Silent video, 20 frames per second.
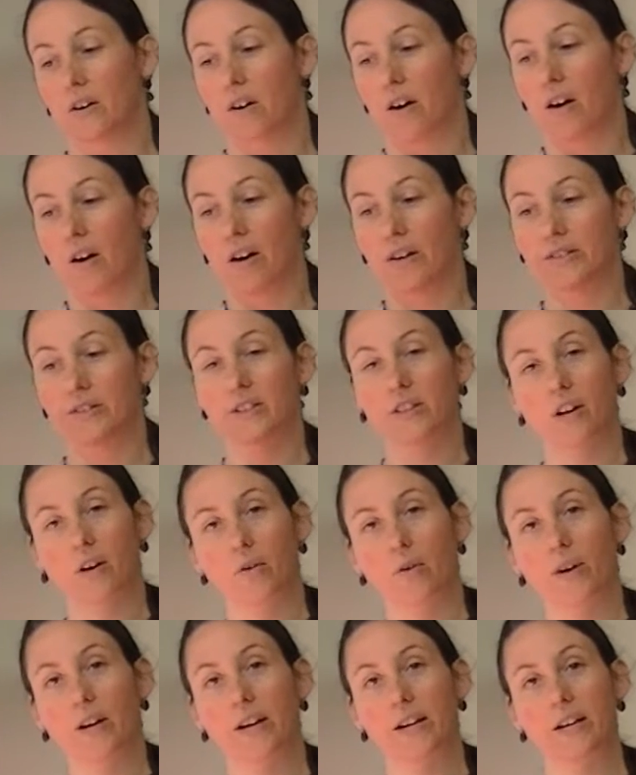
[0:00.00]

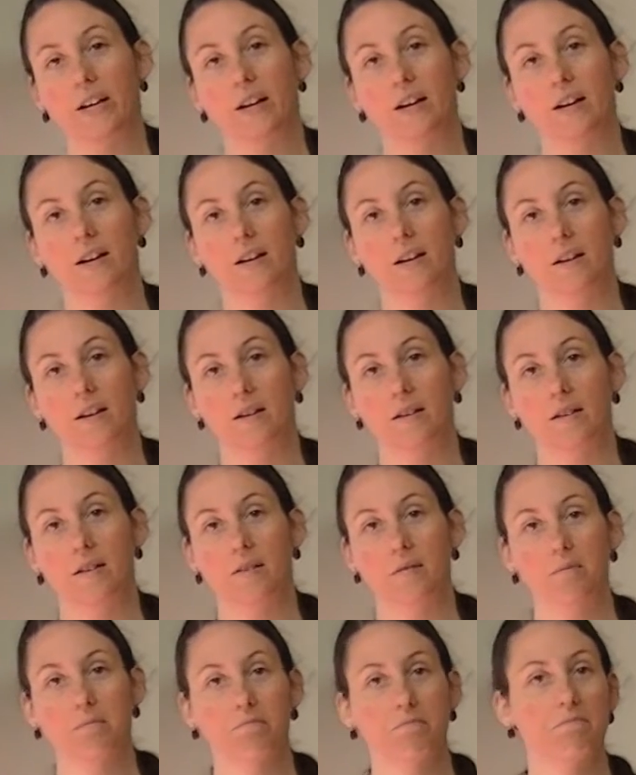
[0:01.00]
ongoing
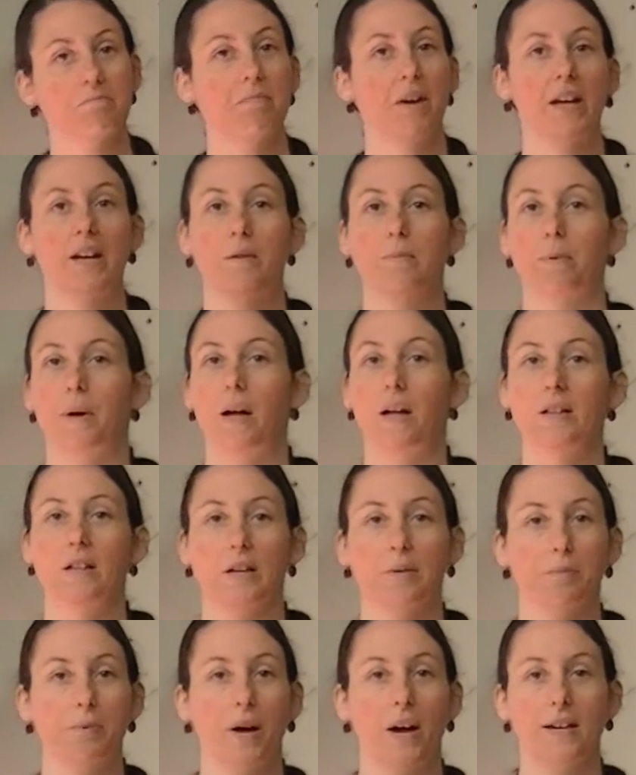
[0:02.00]

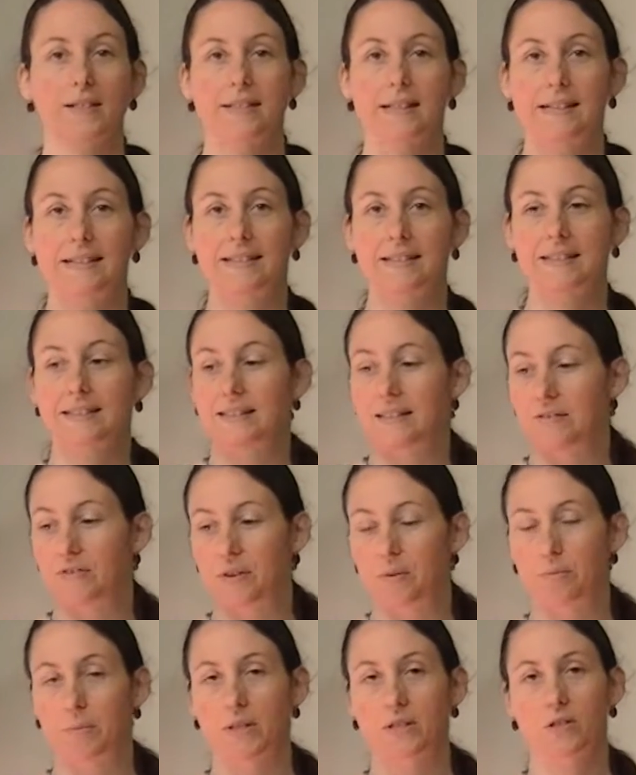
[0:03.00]
metabolic processes,
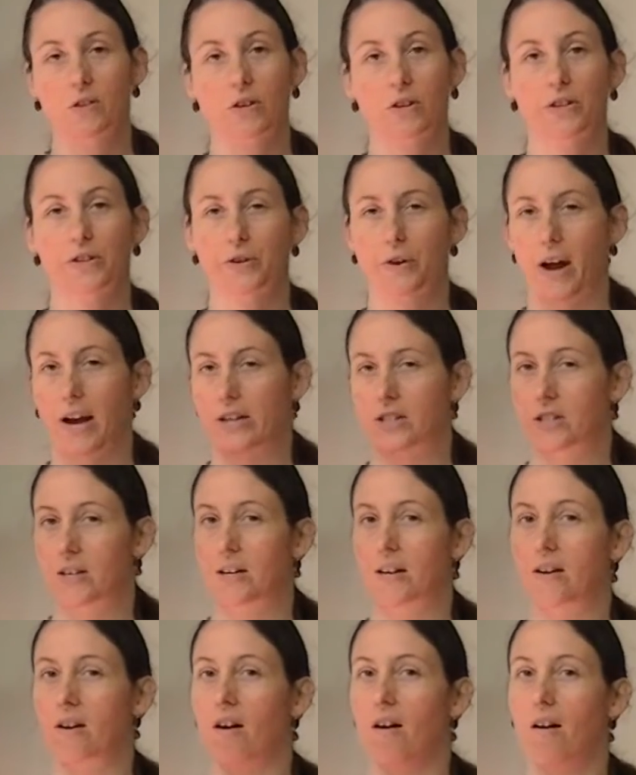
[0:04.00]
even muscle contraction,
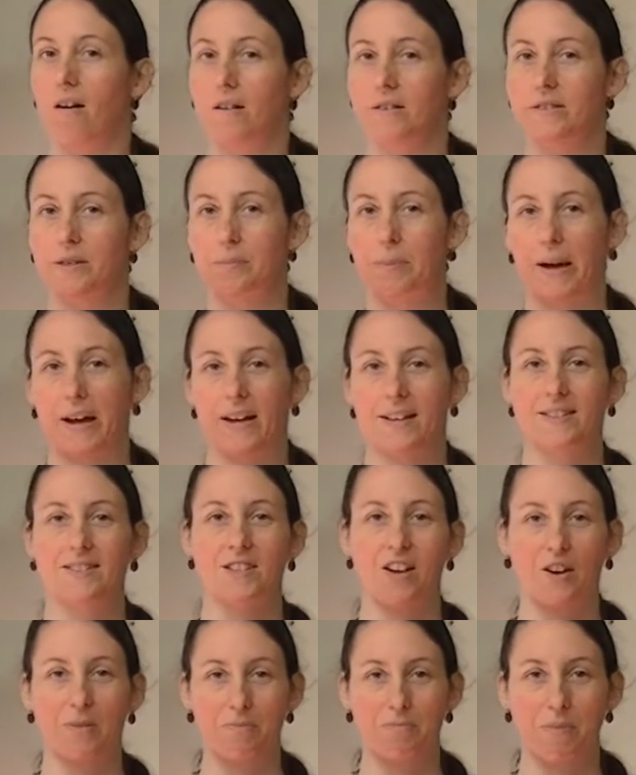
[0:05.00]
it all depends
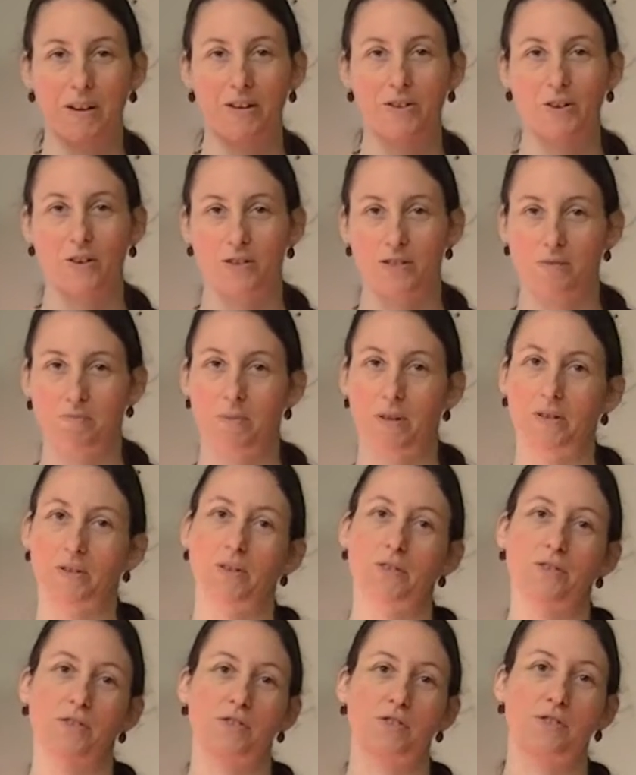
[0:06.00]
on minerals.
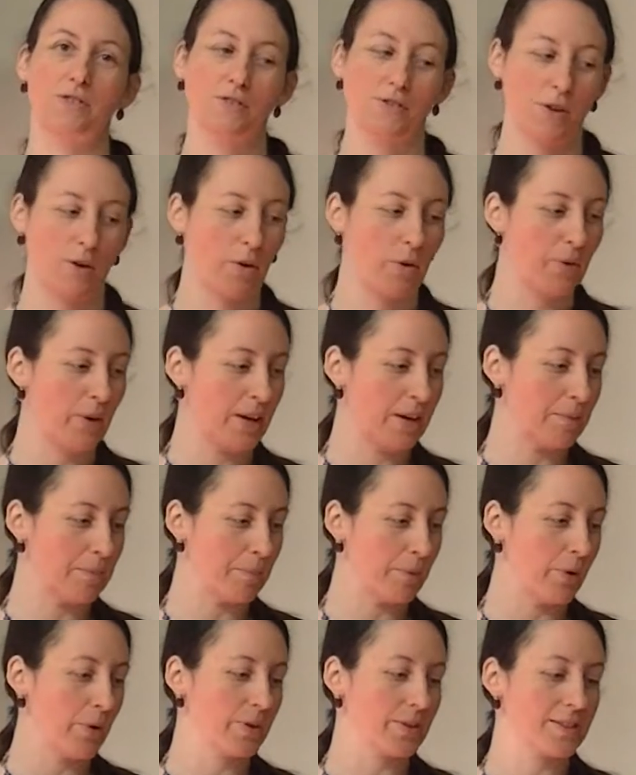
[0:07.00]
Minerals are so
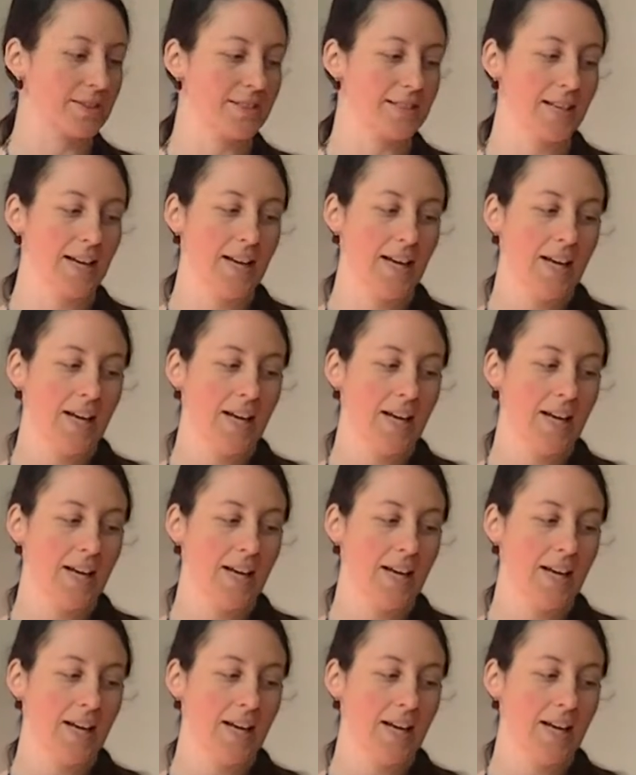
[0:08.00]
important.